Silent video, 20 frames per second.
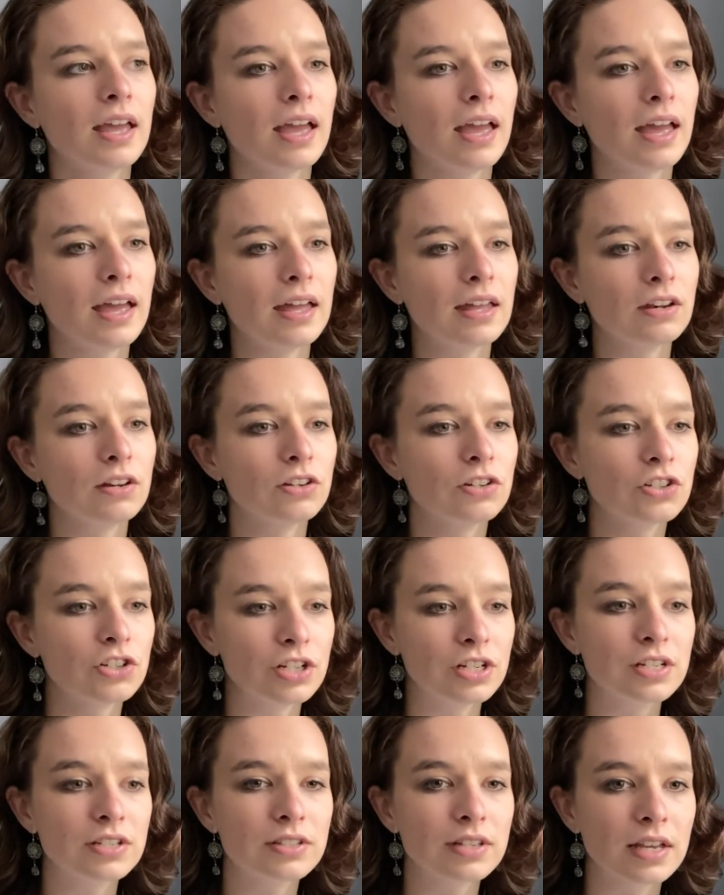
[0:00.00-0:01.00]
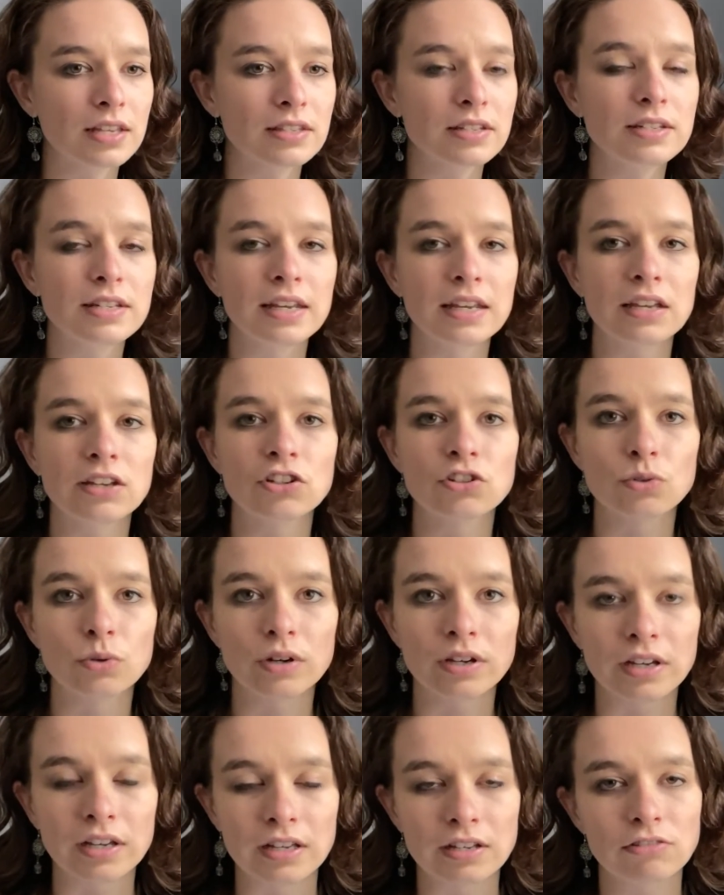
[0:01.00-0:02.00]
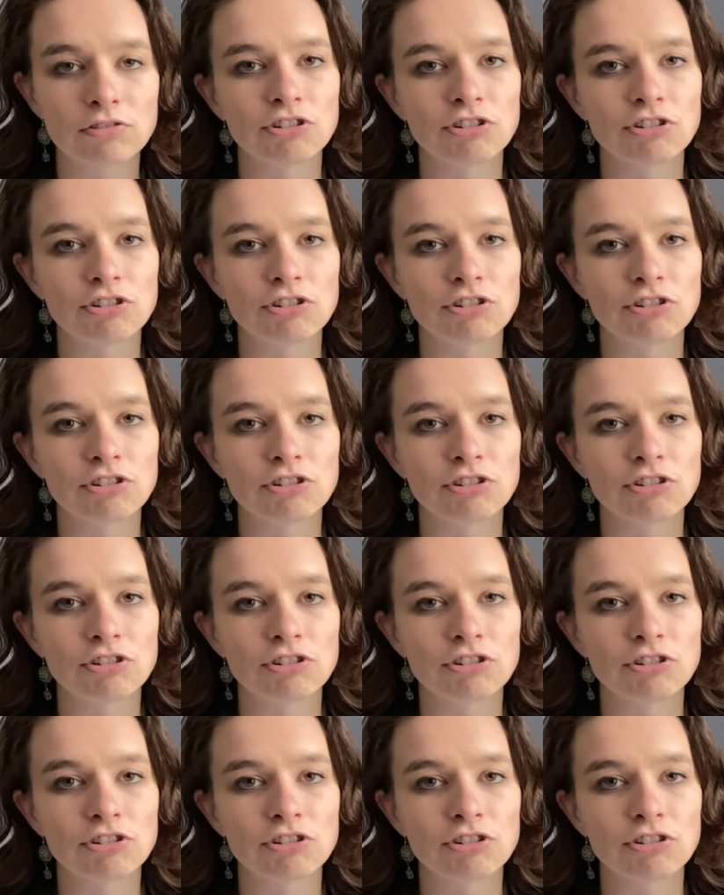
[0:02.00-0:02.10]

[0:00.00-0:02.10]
and she decides to take a shortcut.